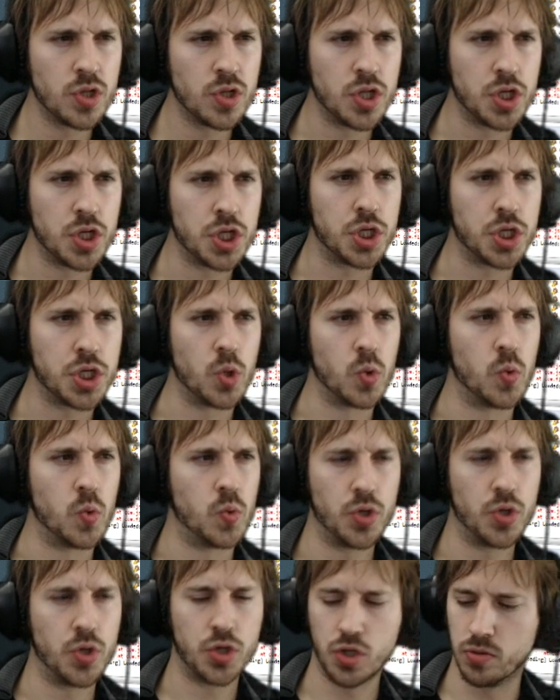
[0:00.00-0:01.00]
Show.
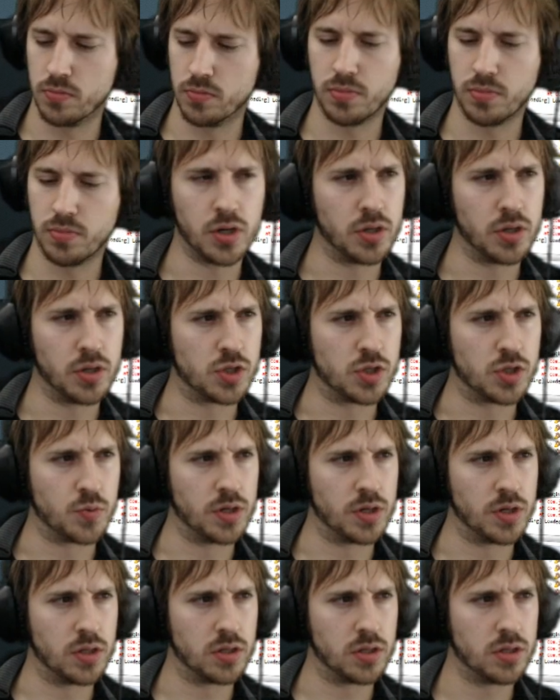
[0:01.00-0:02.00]
Show bottom as
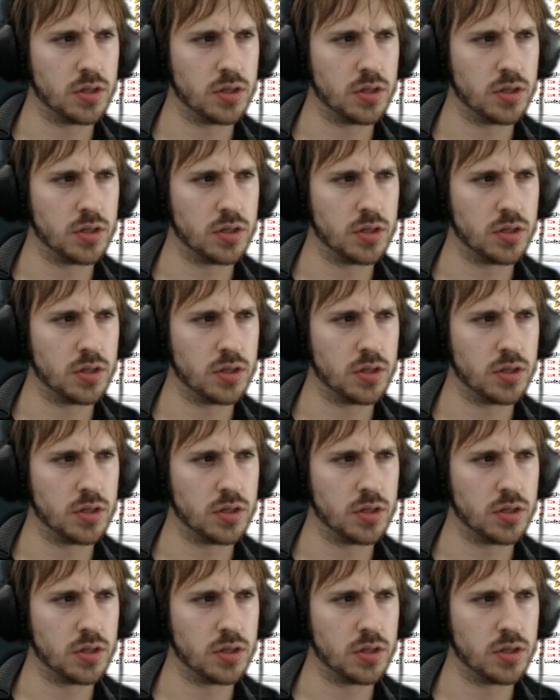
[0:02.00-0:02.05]
well.